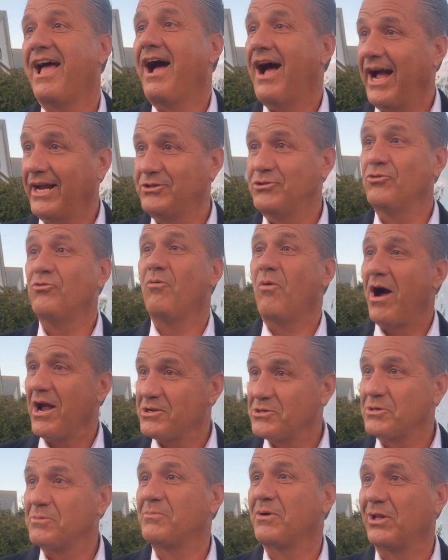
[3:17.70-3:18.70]
I do
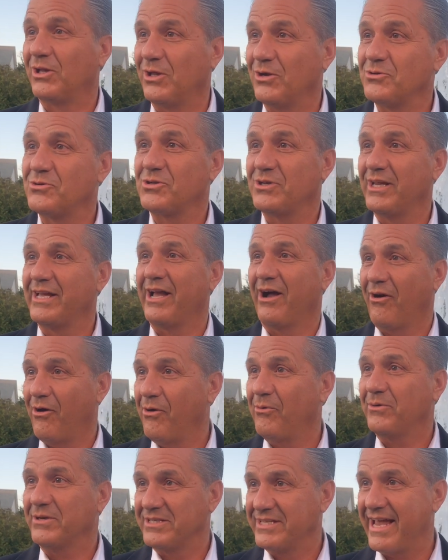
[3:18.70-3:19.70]
watch them closely. I
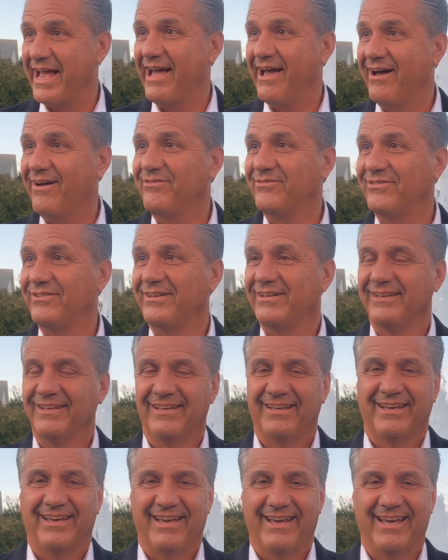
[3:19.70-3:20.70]
always have.
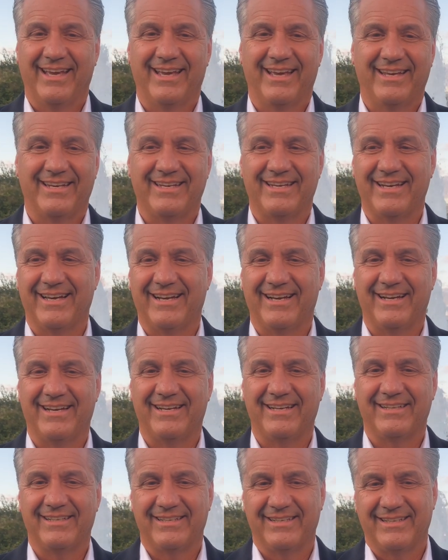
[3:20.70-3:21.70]
And,
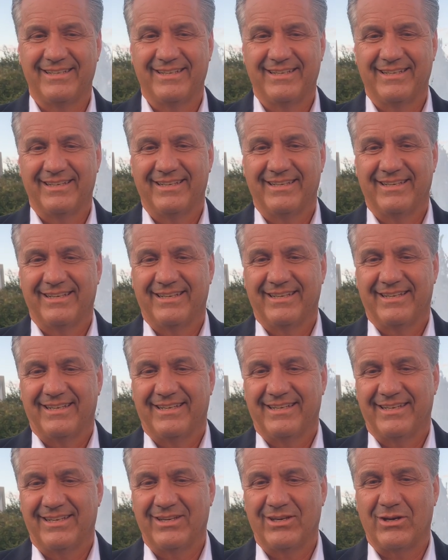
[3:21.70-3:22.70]
uh,
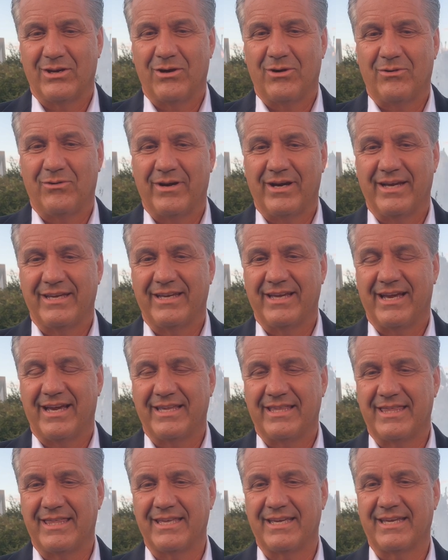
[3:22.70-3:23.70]
you know, I, I
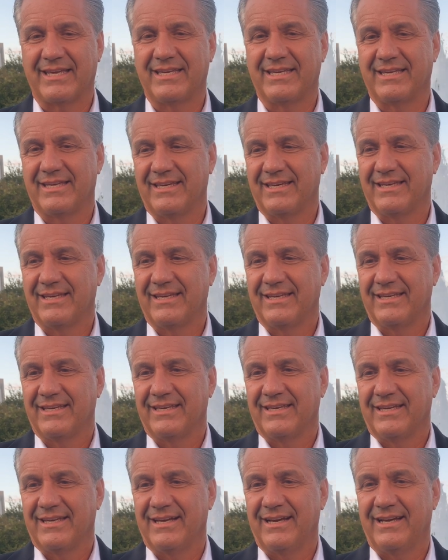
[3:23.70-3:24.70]
think
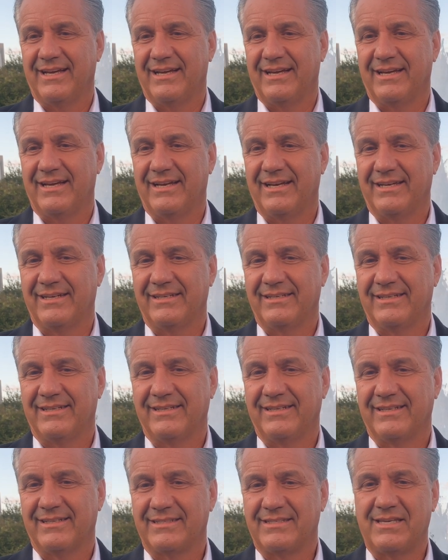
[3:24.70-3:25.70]
uh,
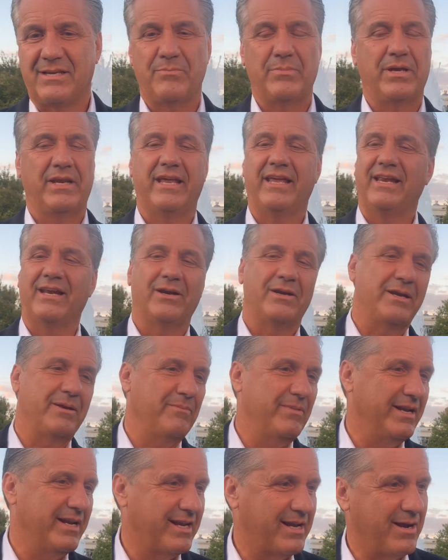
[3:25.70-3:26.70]
C B D doesn't need
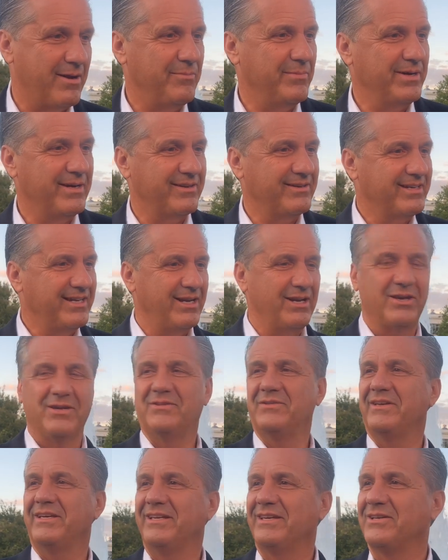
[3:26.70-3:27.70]
me to come here. He
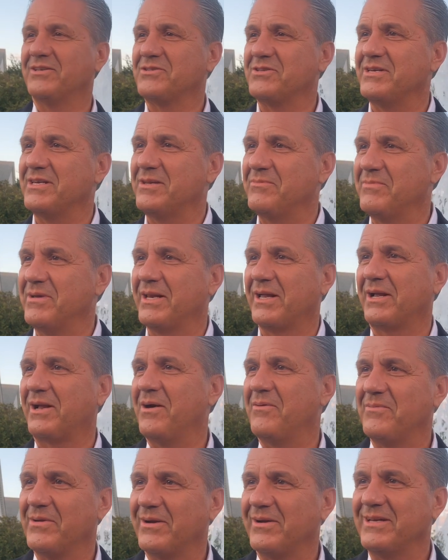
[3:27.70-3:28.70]
doesn't, he doesn't need me to
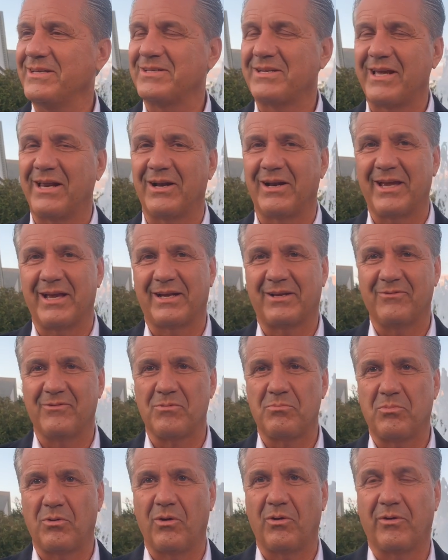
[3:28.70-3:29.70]
come here. He's got a heck of a
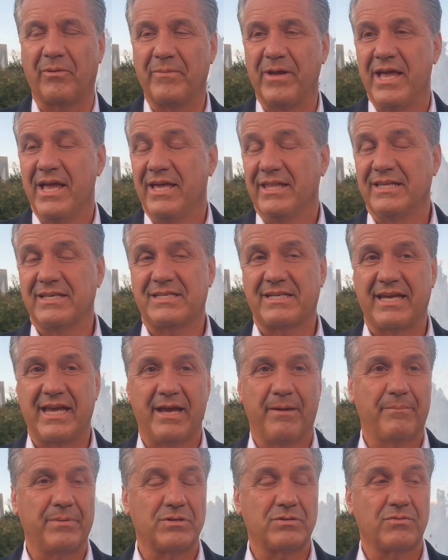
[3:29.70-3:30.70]
program. This
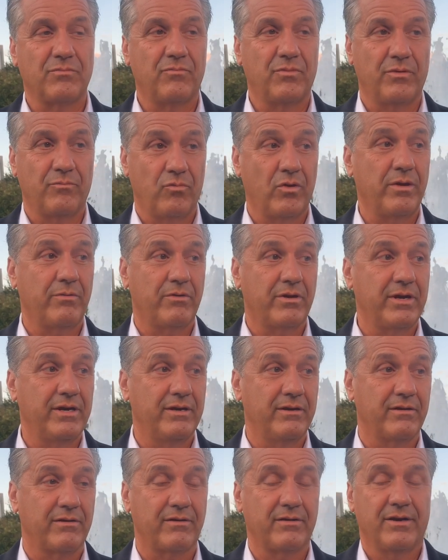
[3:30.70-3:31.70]
campus, when we were
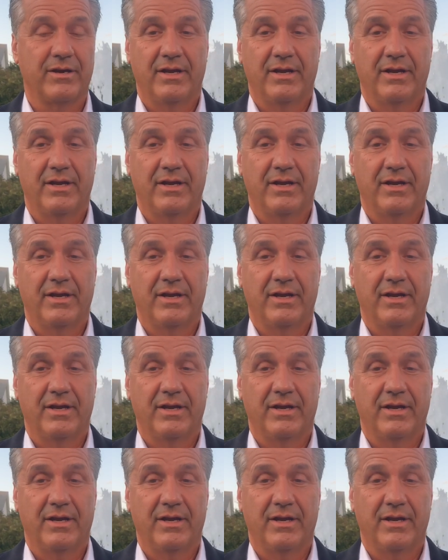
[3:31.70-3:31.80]
here,